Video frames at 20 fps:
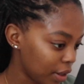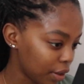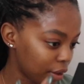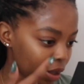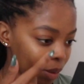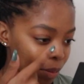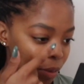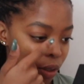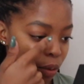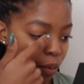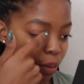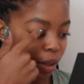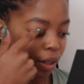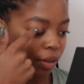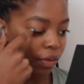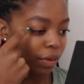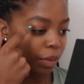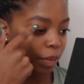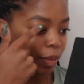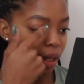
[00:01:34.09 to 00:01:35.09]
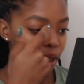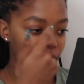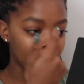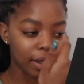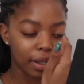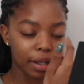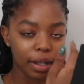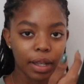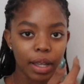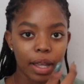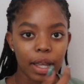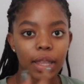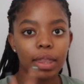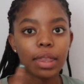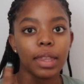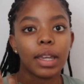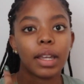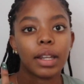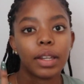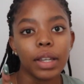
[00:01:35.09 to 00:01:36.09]
So I'm gonna work from here,
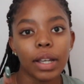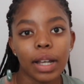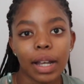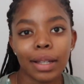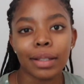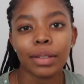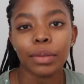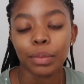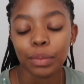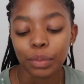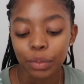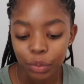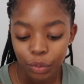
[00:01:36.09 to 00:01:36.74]
and then you guys,